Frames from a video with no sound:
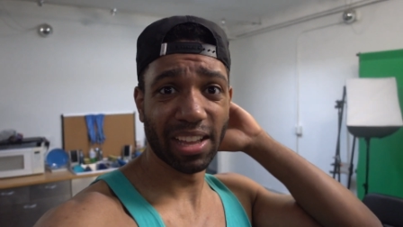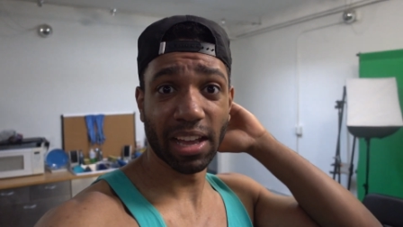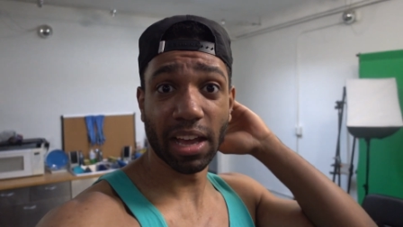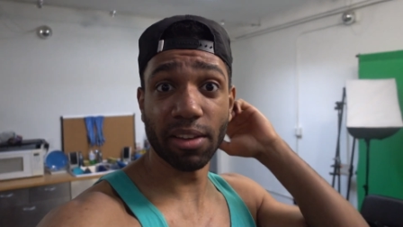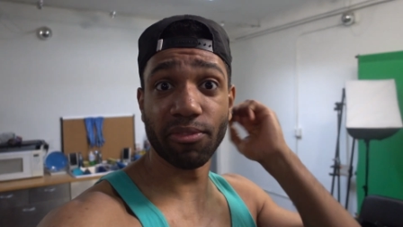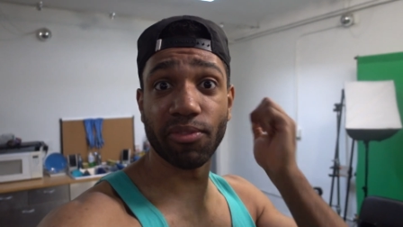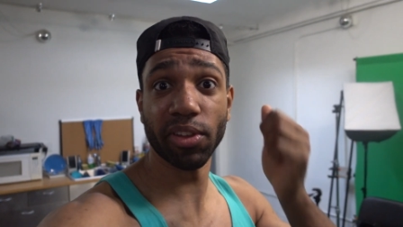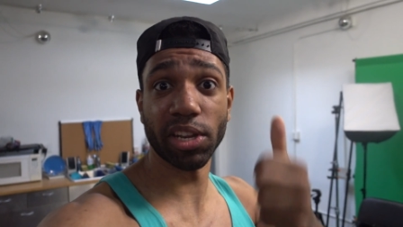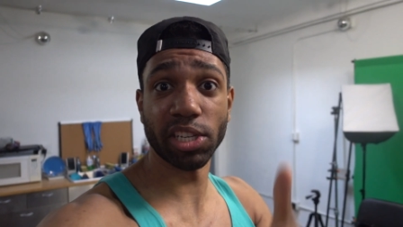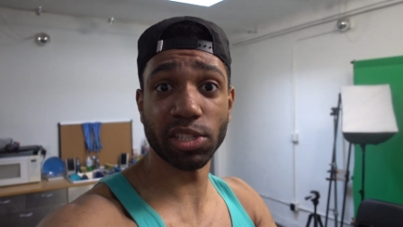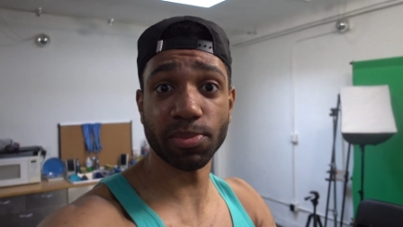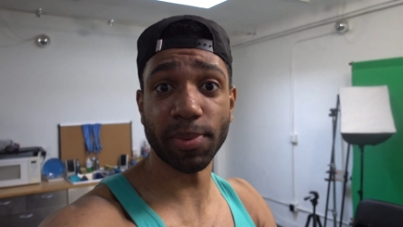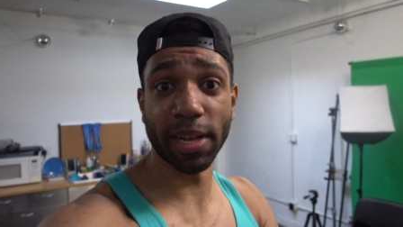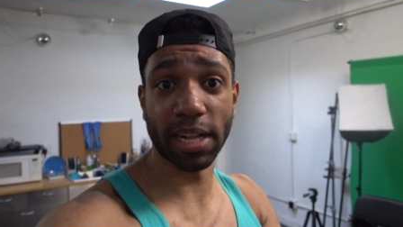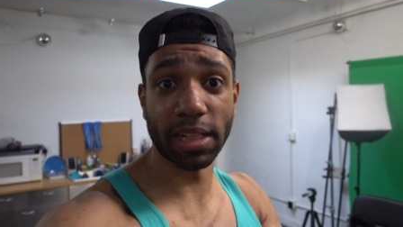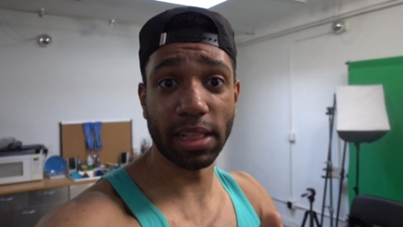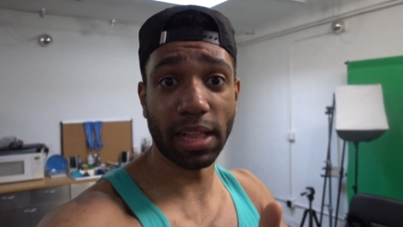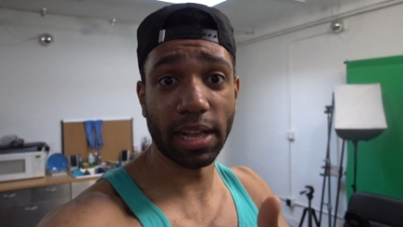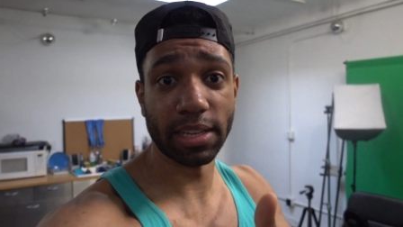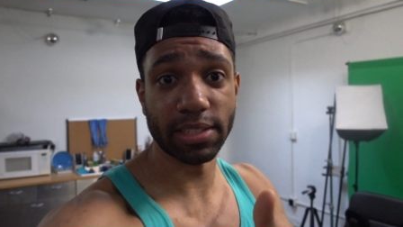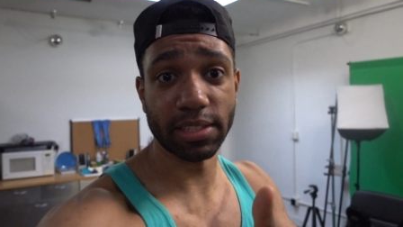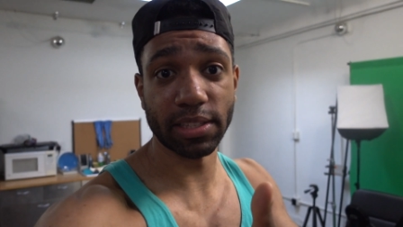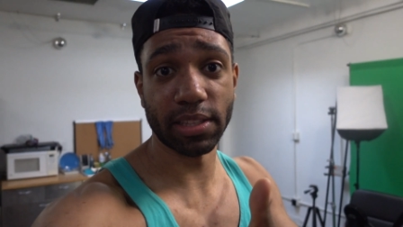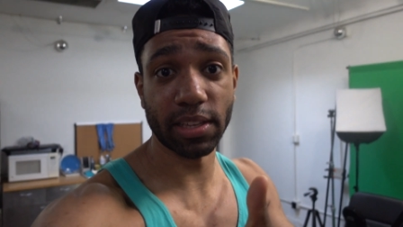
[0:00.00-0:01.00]
I finished my
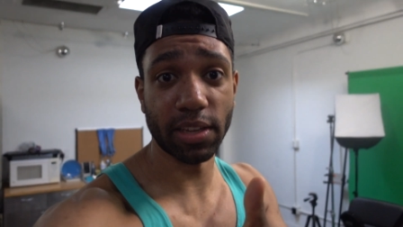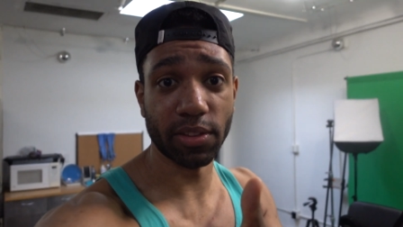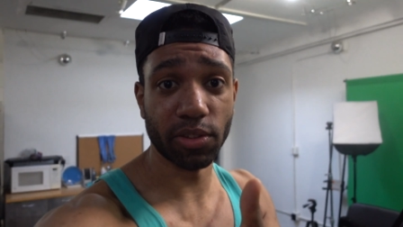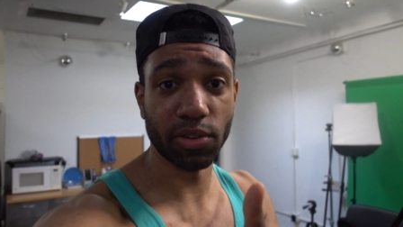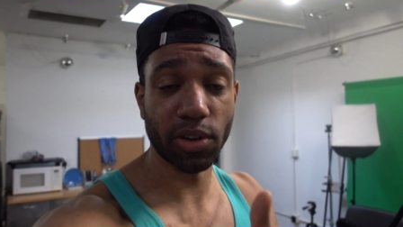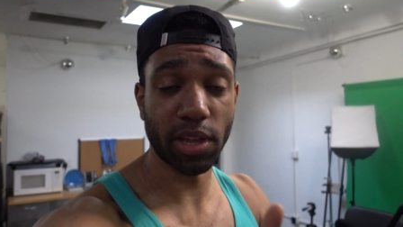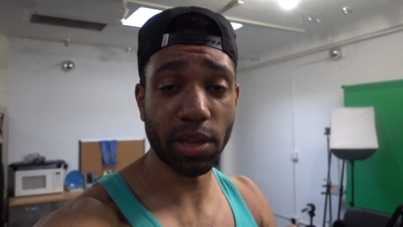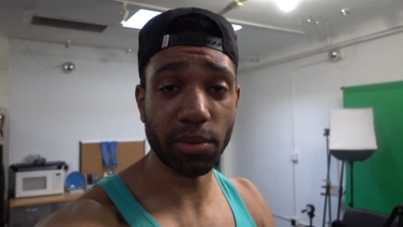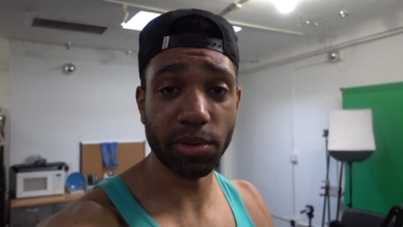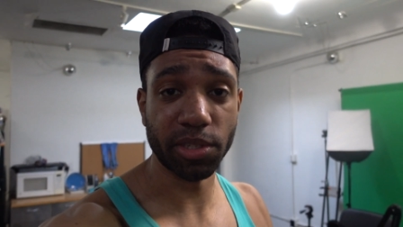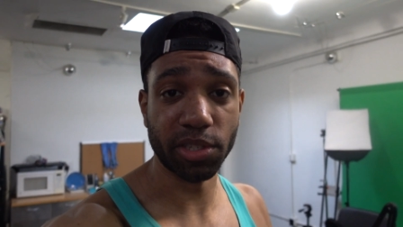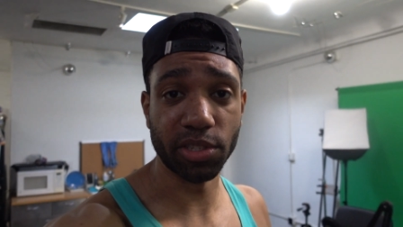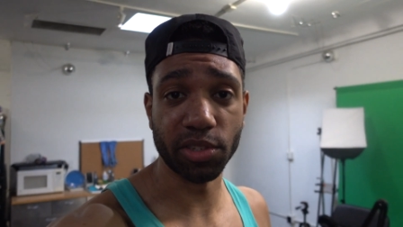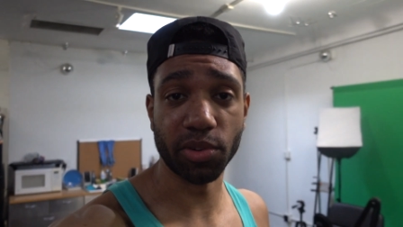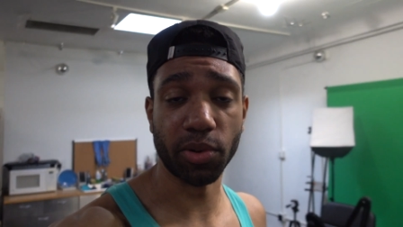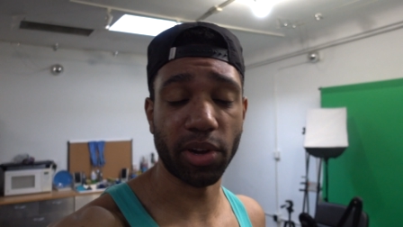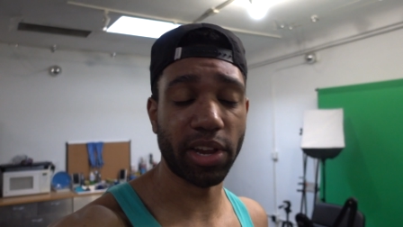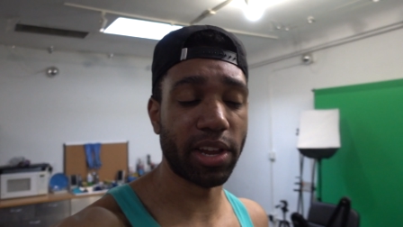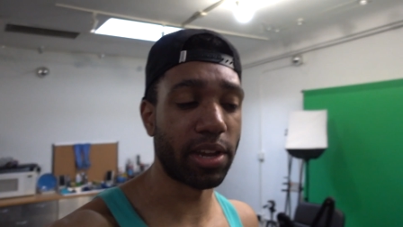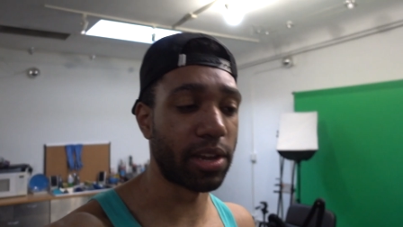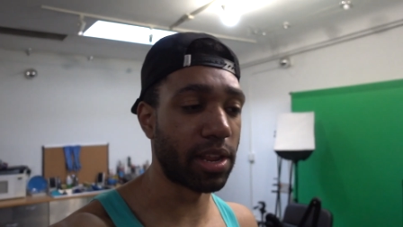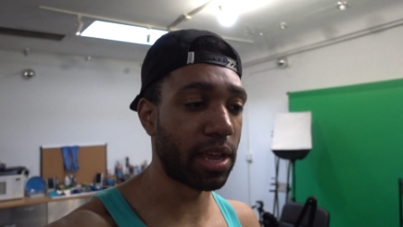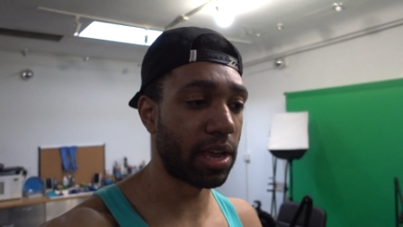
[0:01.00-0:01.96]
closet the other day, which is great.